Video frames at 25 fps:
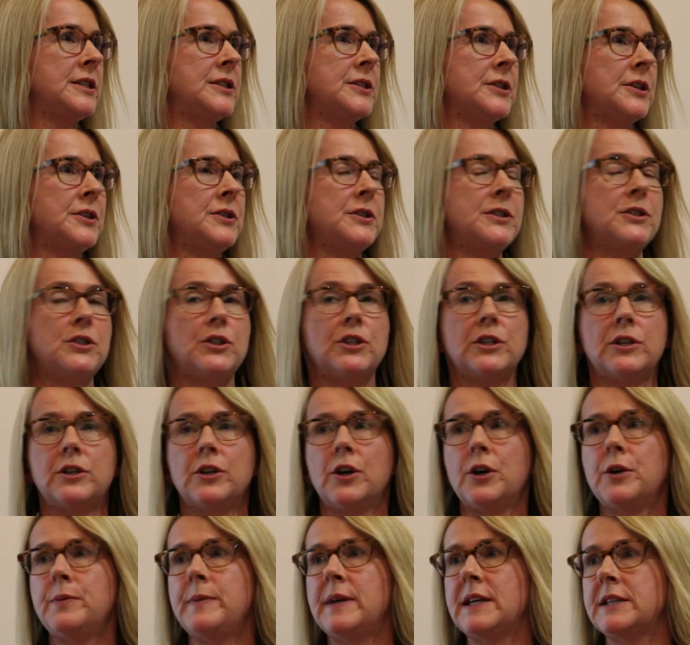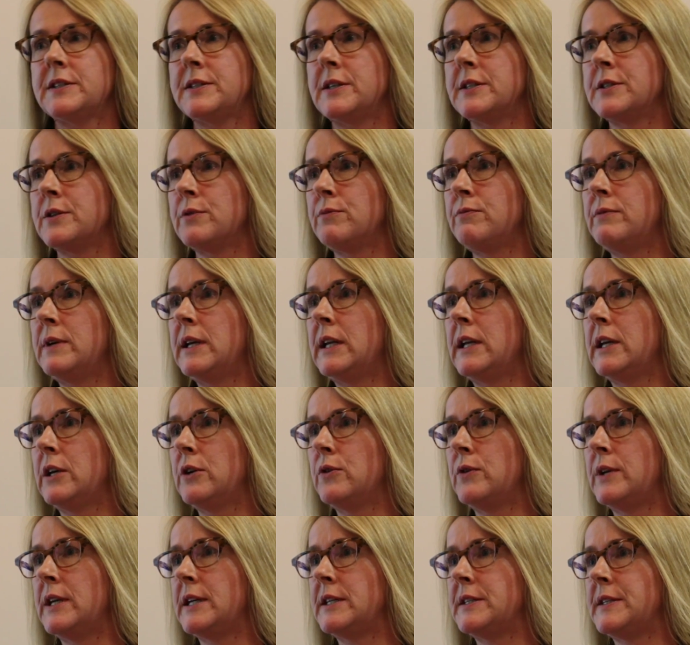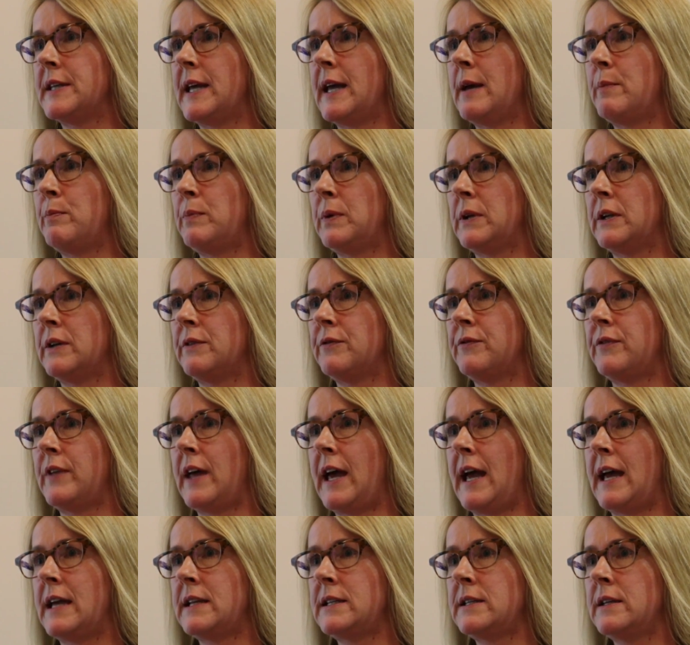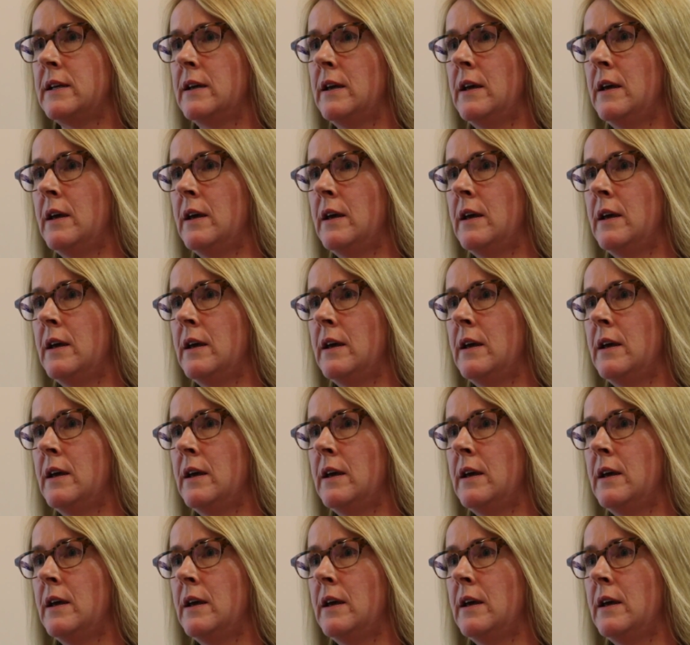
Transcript: So genomics is a really good example of that.